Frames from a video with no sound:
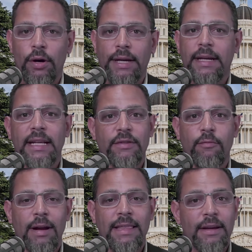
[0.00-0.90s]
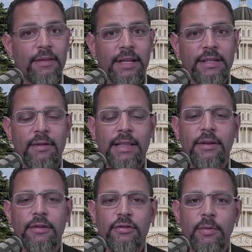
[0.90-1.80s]
It's right there. The link's right there
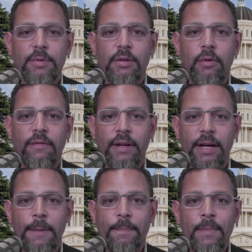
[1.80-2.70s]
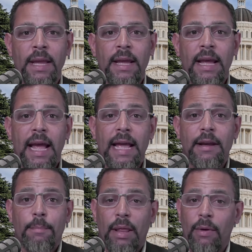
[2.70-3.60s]
in the description of our video.
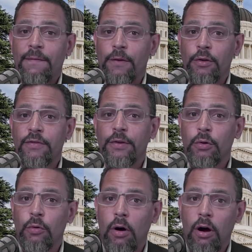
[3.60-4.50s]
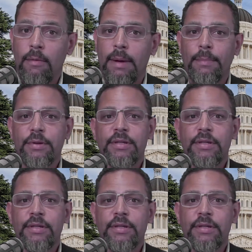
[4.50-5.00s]
And by the way, for those of you who are members,